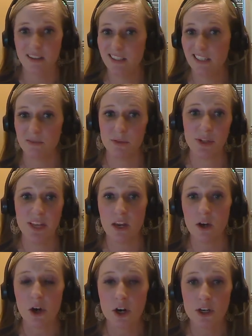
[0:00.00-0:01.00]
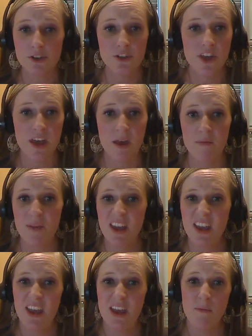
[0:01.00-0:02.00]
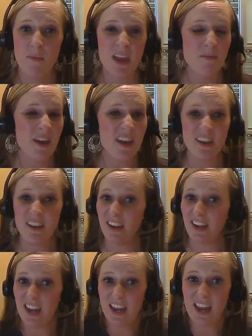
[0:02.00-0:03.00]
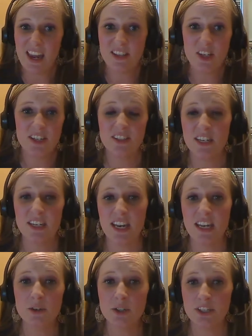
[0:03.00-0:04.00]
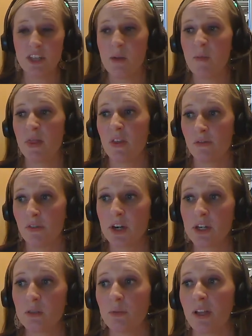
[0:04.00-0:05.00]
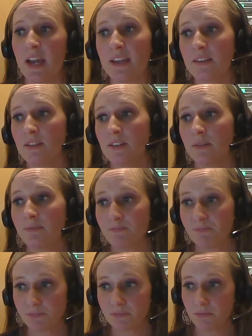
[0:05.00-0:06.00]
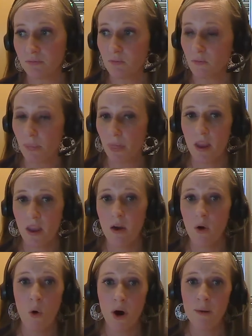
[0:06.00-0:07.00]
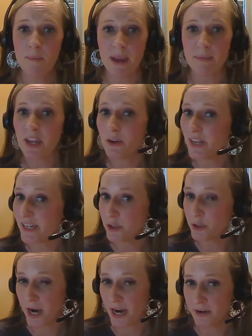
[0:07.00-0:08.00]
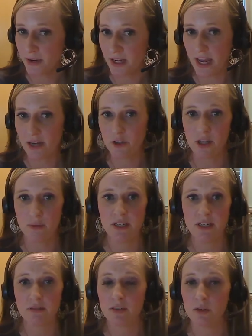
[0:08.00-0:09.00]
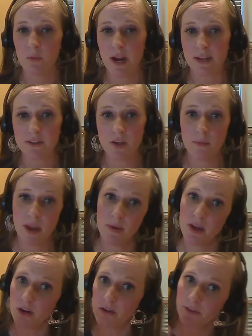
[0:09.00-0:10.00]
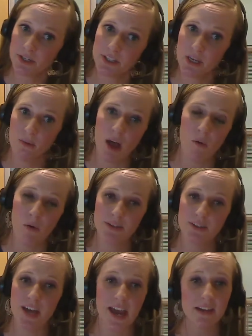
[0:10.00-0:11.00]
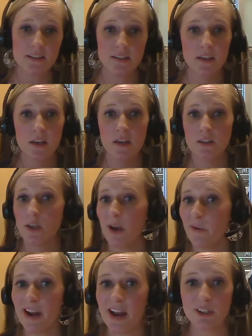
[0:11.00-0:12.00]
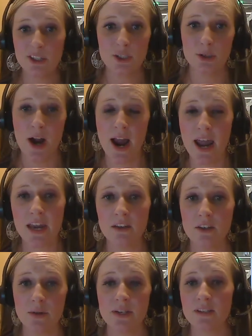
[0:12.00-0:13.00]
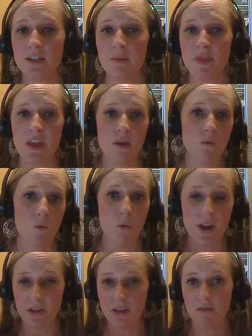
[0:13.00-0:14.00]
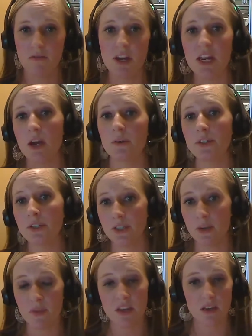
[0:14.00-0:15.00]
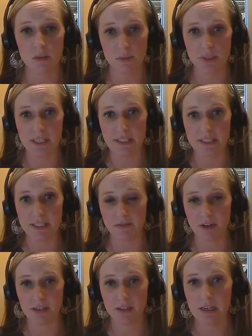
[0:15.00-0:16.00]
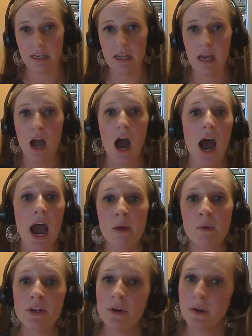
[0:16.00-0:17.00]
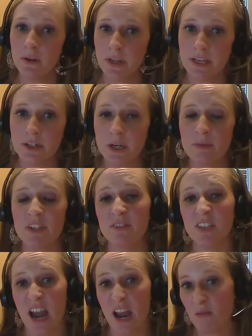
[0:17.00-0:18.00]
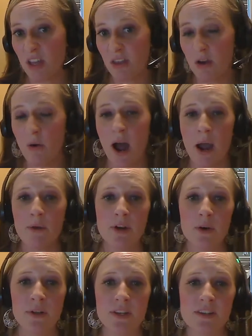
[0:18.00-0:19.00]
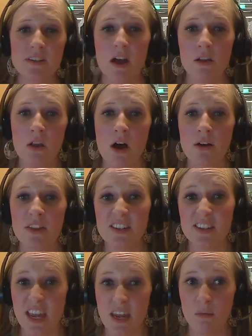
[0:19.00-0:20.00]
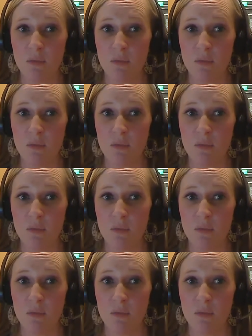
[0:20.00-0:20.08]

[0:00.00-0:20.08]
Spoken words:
really encourage them. Maybe it just didn't interest them in the first place. Or maybe you need to try to engage them a different way. So maybe your first email was text. So I would actually try doing something with a video and do something completely different. I would go, in terms of timing though, I would go in this along the same